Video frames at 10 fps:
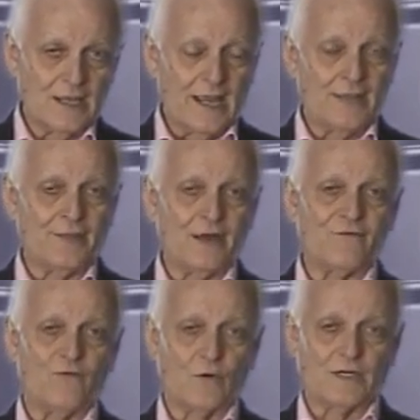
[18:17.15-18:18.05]
And
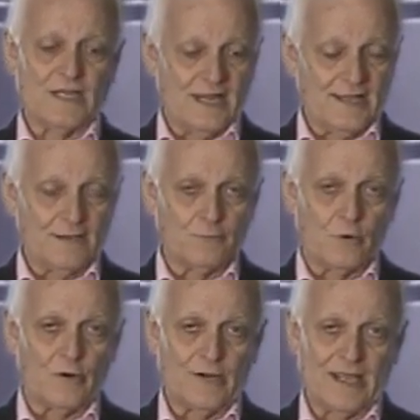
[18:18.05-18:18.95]
therefore, today, that
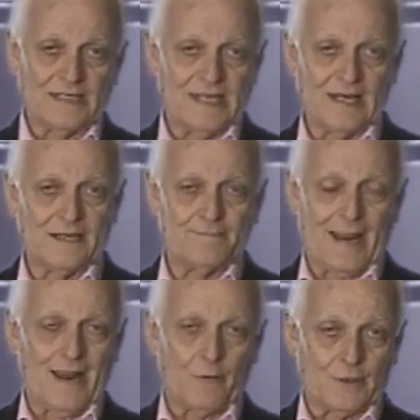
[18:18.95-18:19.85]
word has healing
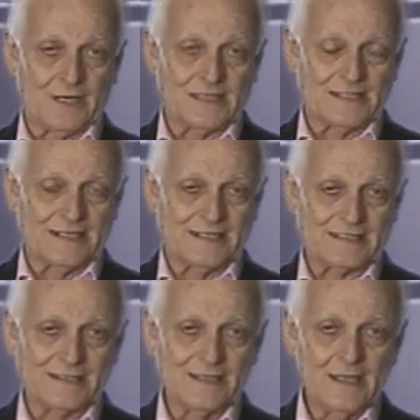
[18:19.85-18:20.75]
power, doesn't it?